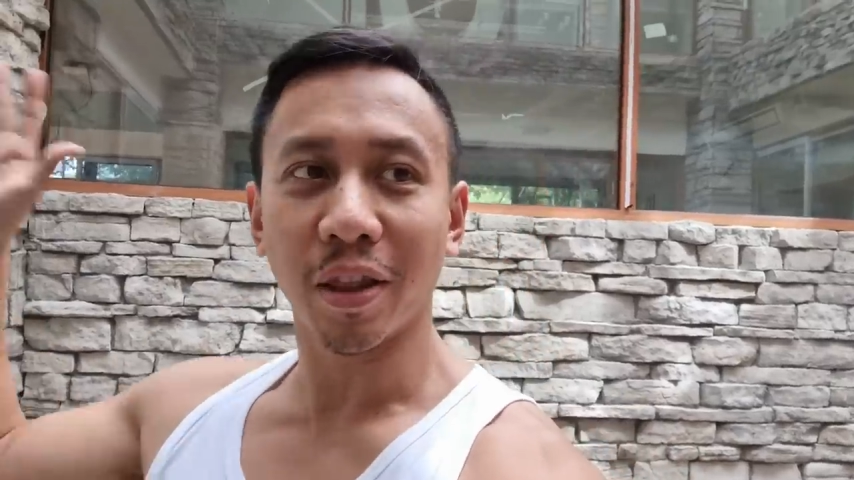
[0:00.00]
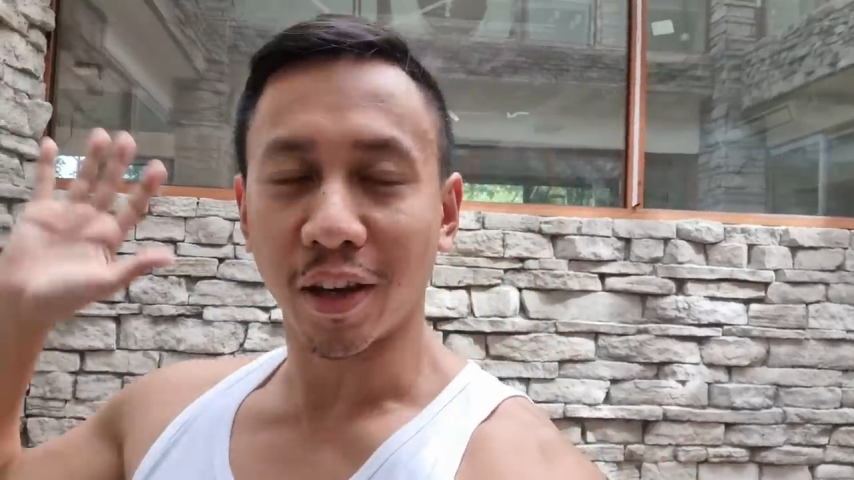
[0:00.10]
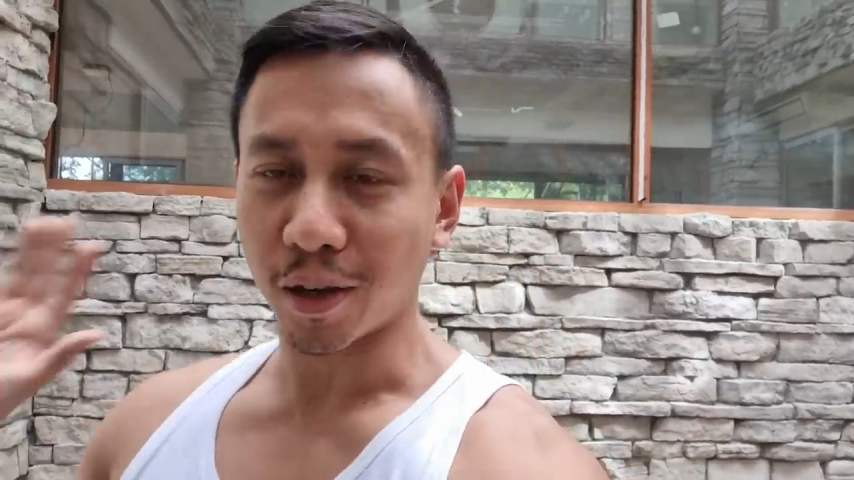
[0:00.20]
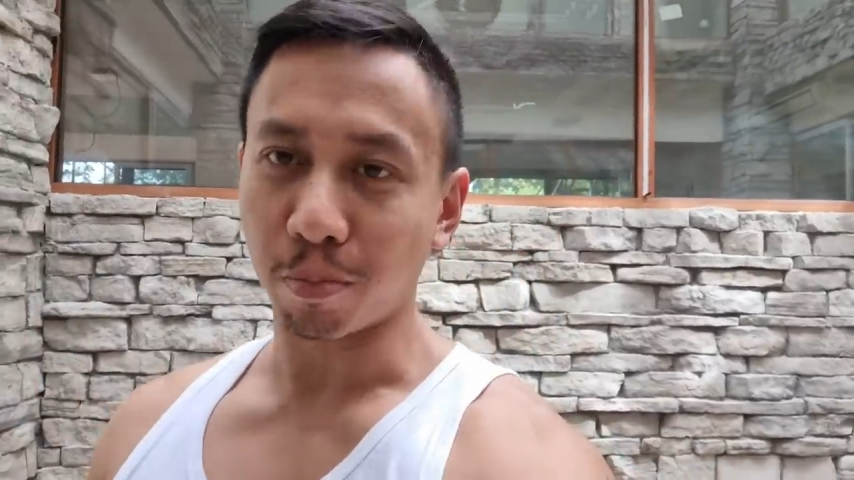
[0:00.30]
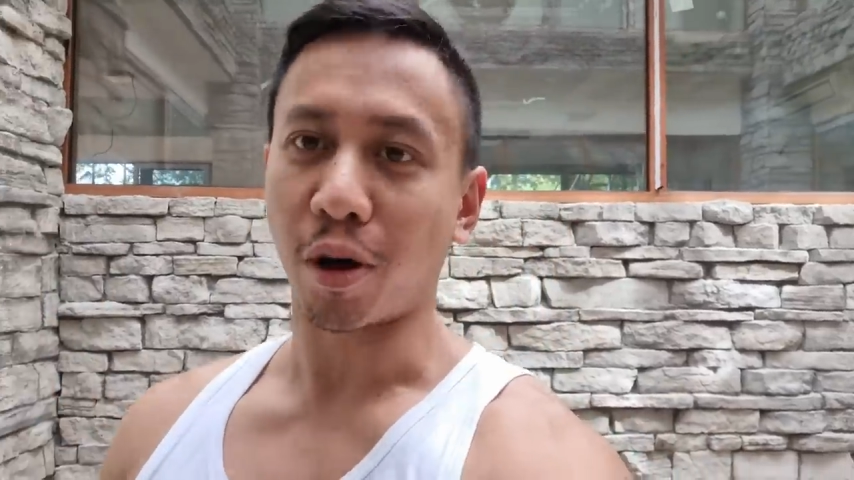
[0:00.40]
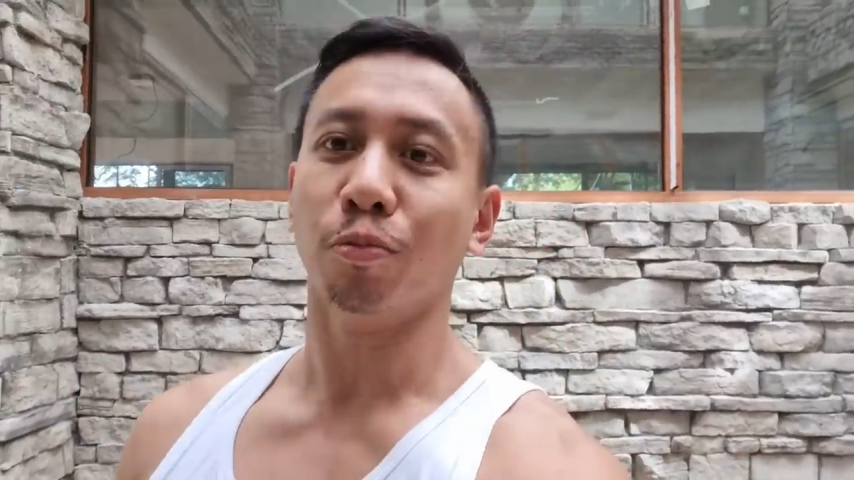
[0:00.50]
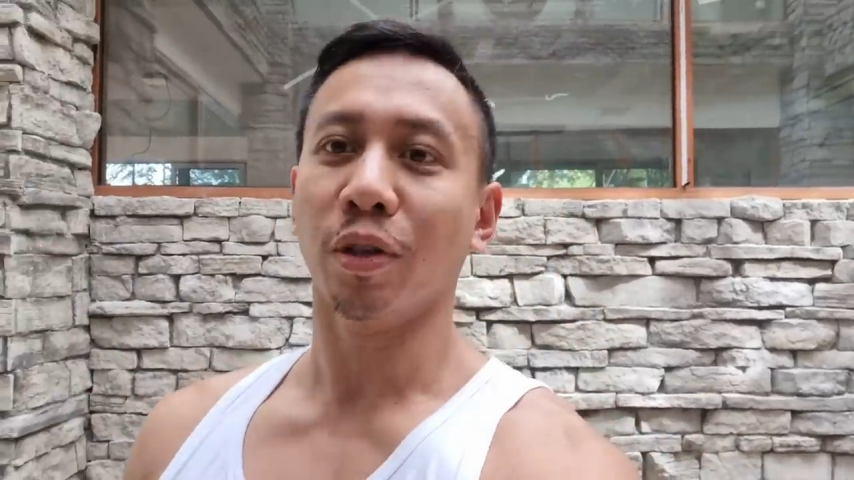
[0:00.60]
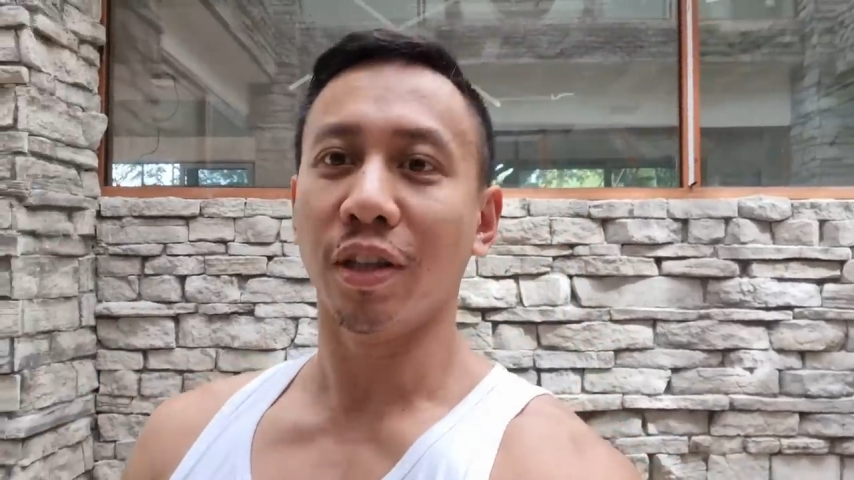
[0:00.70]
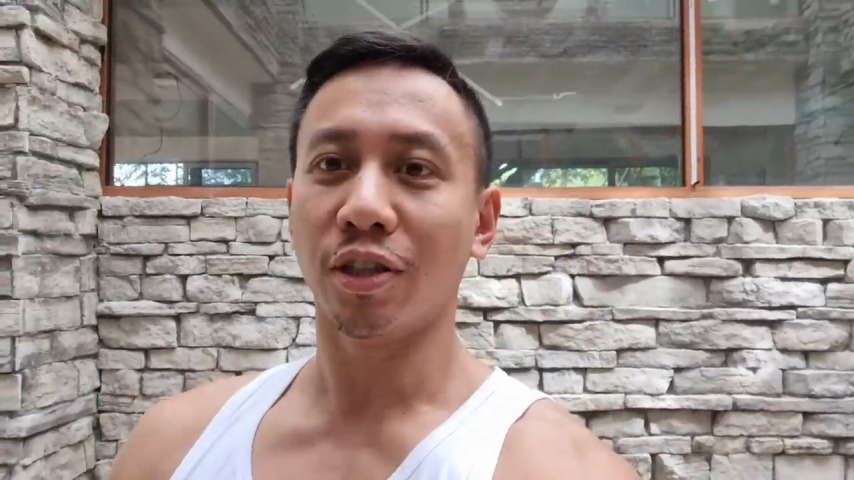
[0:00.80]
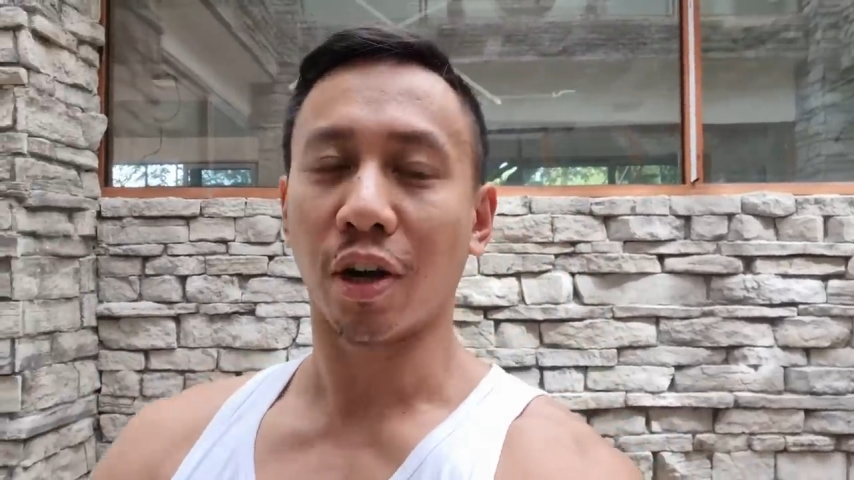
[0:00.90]
they can bond with
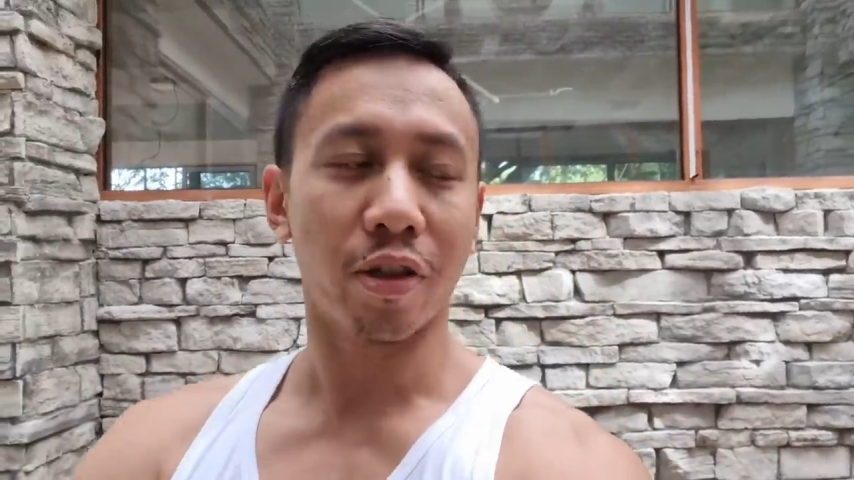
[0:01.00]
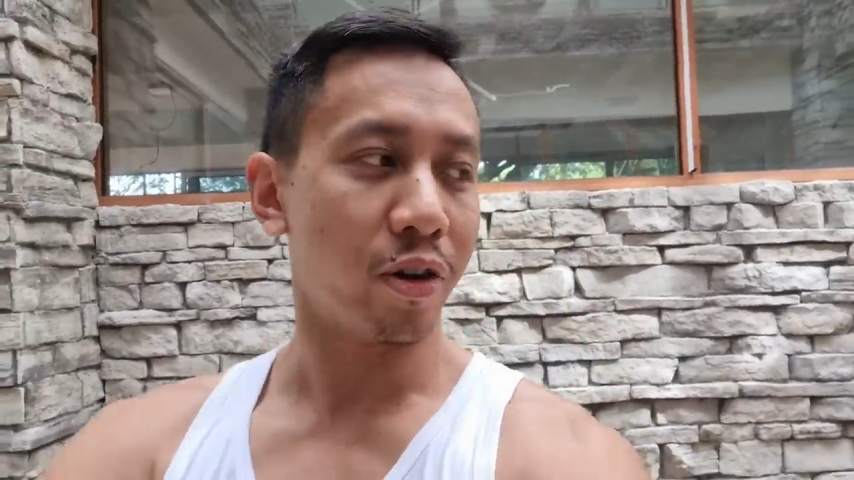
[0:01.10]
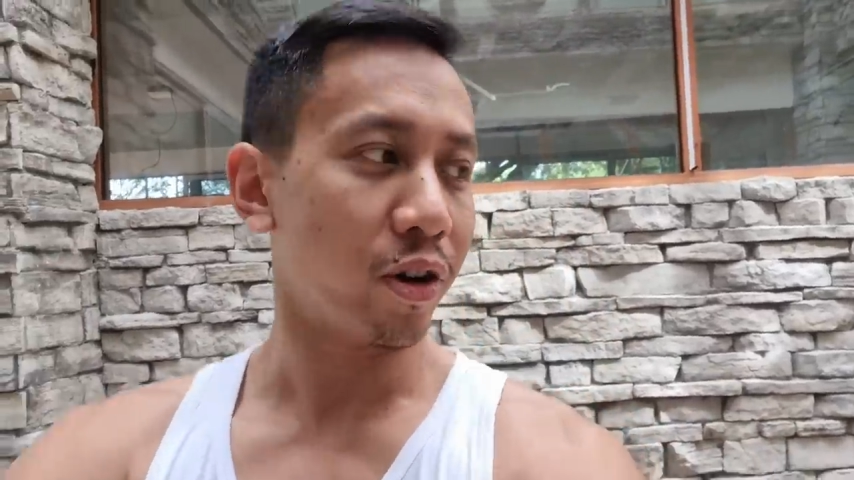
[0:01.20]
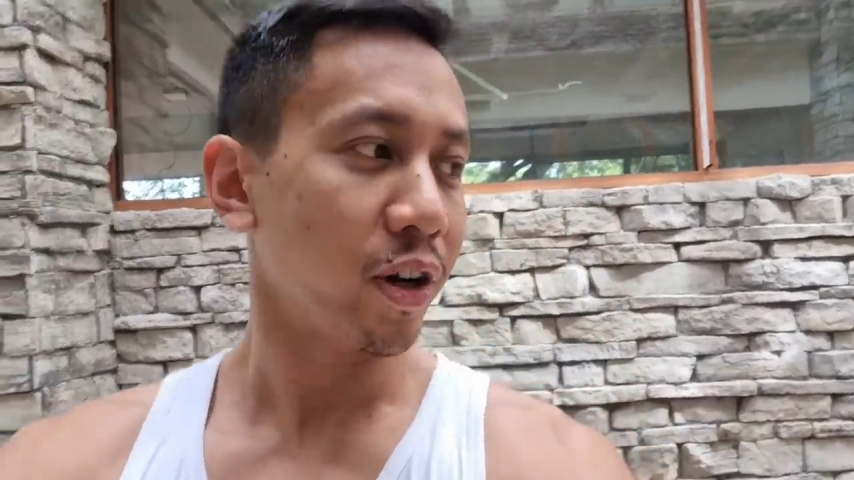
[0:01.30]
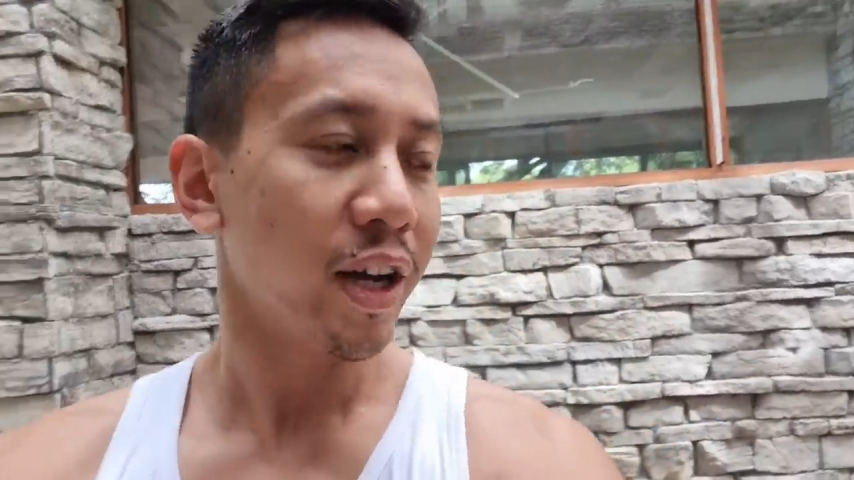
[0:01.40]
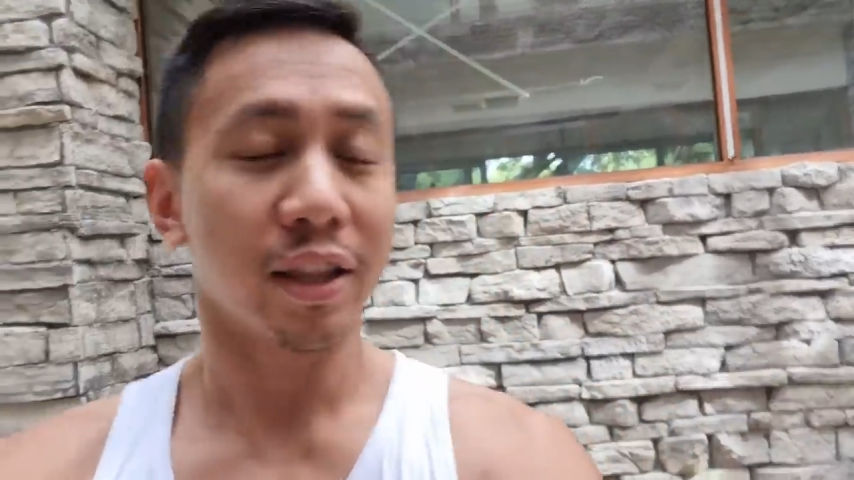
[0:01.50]
each other,